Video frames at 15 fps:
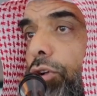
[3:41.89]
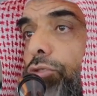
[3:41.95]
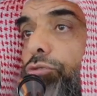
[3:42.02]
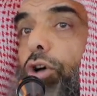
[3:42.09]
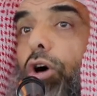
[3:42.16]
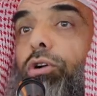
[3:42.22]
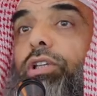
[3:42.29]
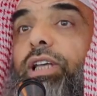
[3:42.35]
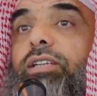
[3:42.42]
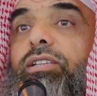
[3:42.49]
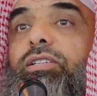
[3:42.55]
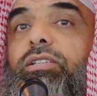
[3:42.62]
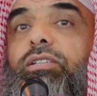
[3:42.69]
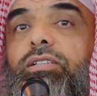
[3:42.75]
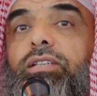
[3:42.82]
told
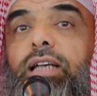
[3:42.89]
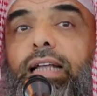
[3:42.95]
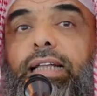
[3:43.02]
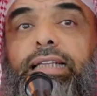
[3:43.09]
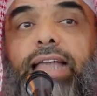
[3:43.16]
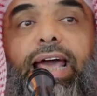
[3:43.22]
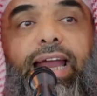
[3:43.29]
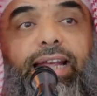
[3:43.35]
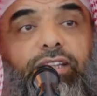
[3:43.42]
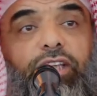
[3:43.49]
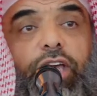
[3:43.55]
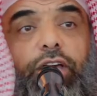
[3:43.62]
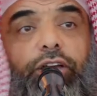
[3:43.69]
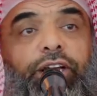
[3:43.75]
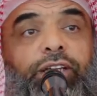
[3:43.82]
us that
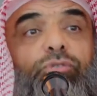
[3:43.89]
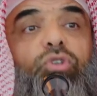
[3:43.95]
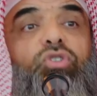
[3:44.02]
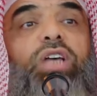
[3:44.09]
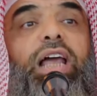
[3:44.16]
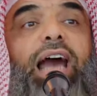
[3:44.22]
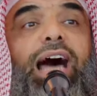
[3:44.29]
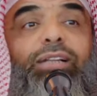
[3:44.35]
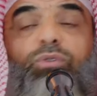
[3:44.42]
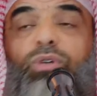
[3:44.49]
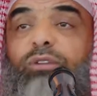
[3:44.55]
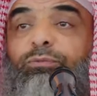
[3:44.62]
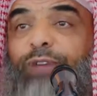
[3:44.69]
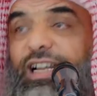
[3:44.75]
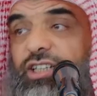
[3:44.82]
adhering to
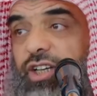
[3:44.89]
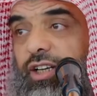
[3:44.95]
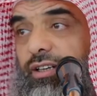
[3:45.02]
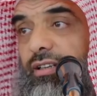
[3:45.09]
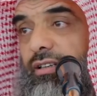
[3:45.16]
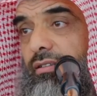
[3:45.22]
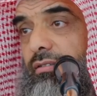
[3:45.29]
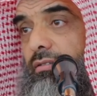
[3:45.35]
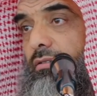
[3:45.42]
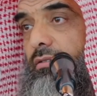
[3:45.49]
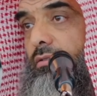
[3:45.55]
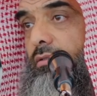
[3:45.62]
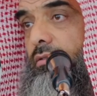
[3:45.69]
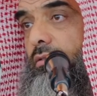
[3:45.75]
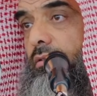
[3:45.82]
Salatul Fajr
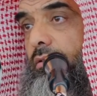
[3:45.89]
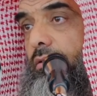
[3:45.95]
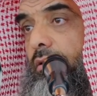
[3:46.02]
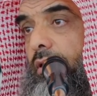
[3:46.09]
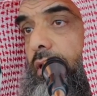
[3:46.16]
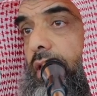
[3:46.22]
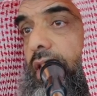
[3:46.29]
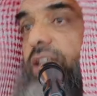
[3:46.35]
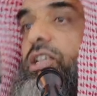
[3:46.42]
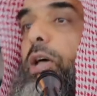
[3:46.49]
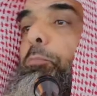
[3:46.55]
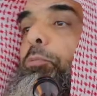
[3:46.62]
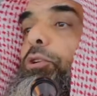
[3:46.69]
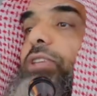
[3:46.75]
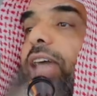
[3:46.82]
is a
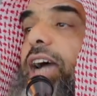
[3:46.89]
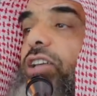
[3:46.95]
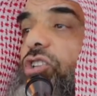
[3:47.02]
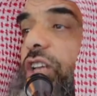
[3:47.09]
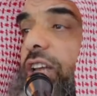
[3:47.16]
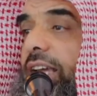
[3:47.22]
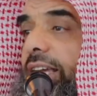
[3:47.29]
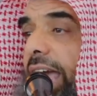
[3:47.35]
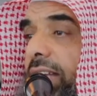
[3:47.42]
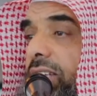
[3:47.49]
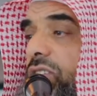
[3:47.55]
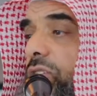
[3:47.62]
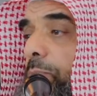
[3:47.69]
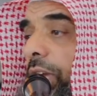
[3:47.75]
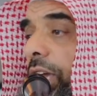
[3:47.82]
protection
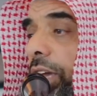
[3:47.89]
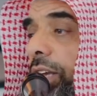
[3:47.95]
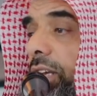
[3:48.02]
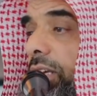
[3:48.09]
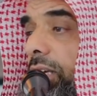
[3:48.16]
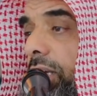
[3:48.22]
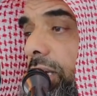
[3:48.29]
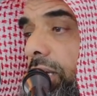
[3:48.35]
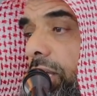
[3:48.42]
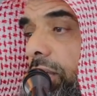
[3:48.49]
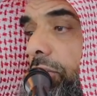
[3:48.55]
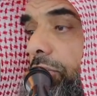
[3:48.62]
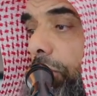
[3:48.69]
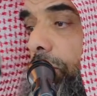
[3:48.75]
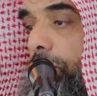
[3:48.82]
against being
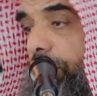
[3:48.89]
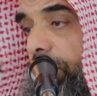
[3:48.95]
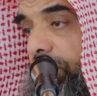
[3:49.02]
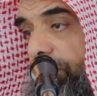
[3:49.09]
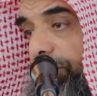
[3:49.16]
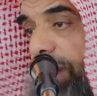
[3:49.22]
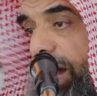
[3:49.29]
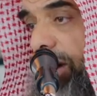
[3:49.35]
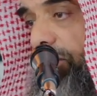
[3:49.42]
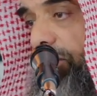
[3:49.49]
thrown in the fire